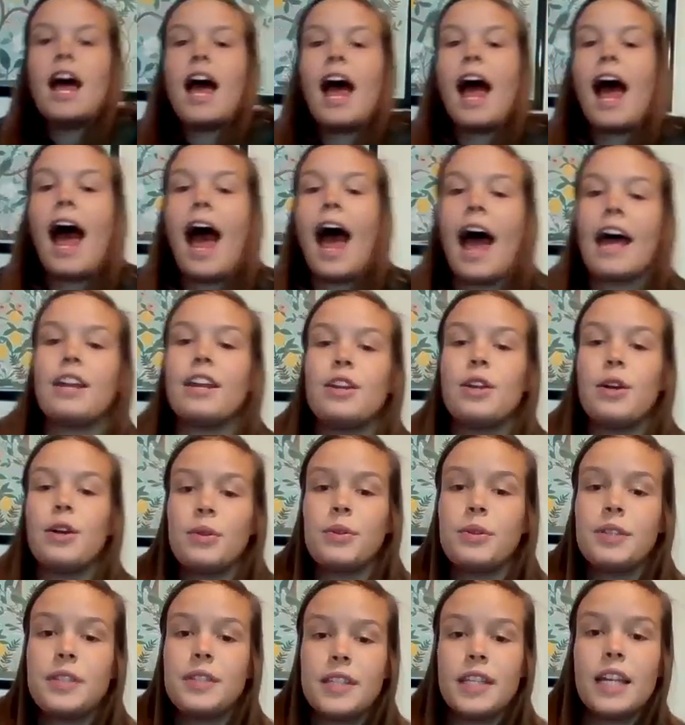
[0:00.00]
at
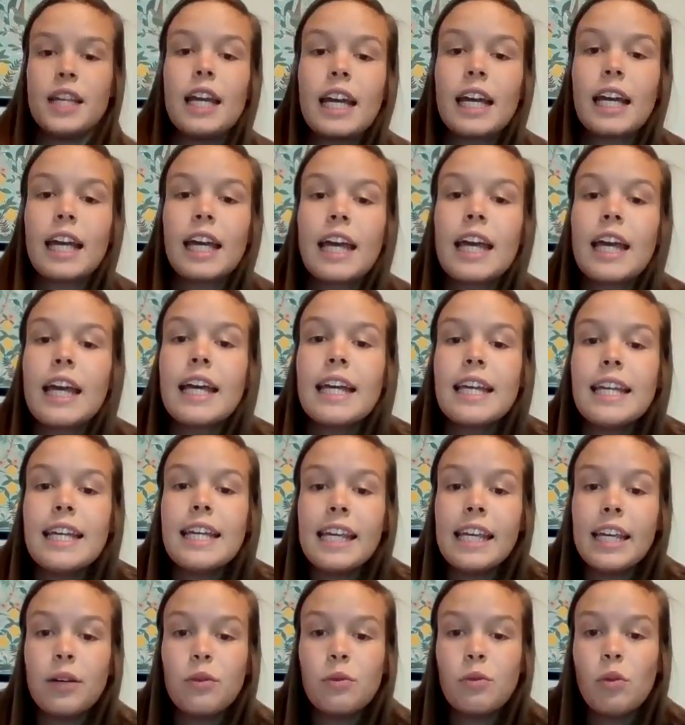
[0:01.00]
noticing
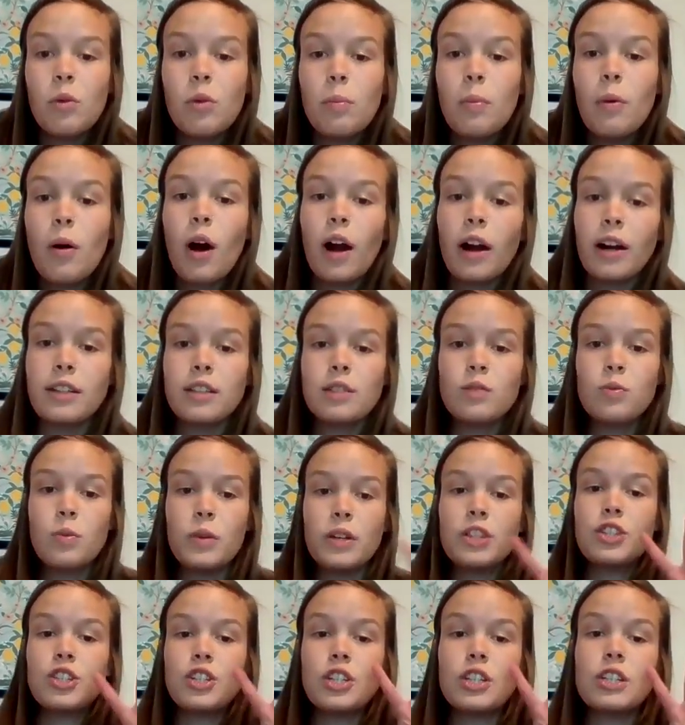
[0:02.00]
equal parts
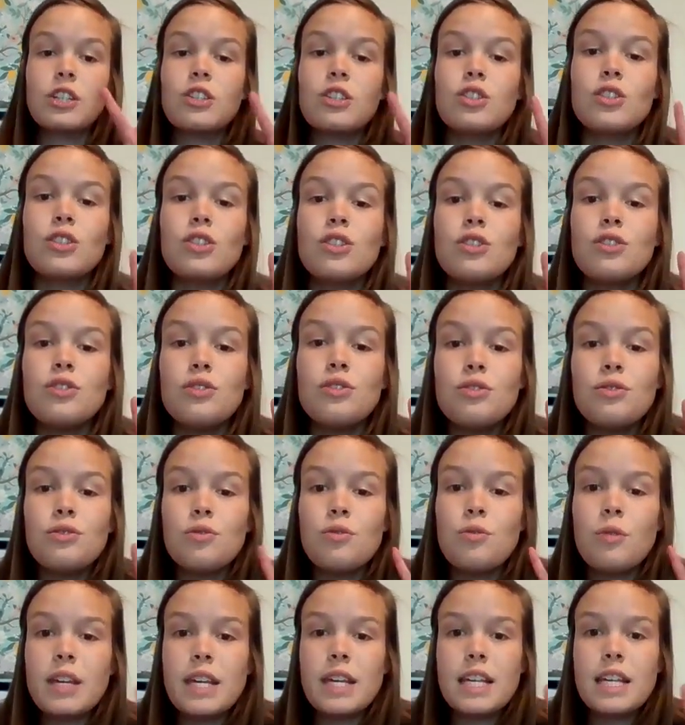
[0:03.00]
with just
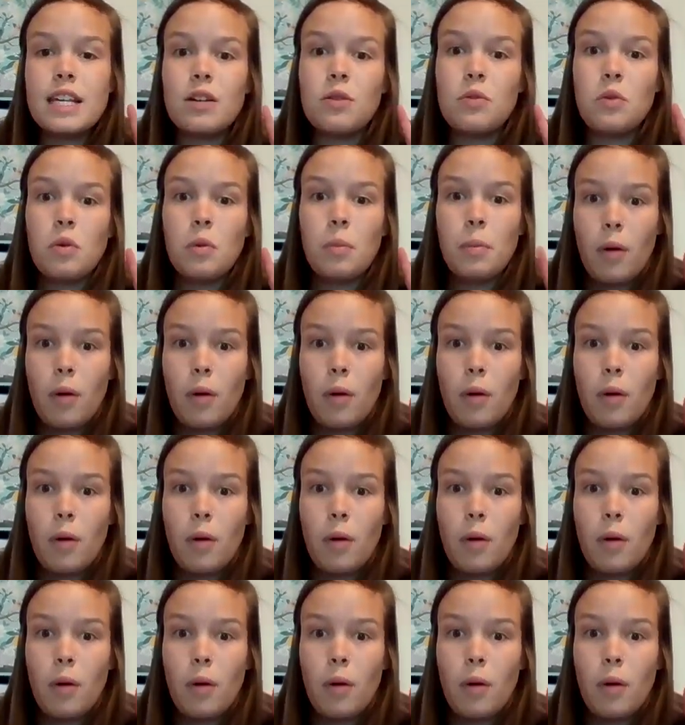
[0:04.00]
2 equal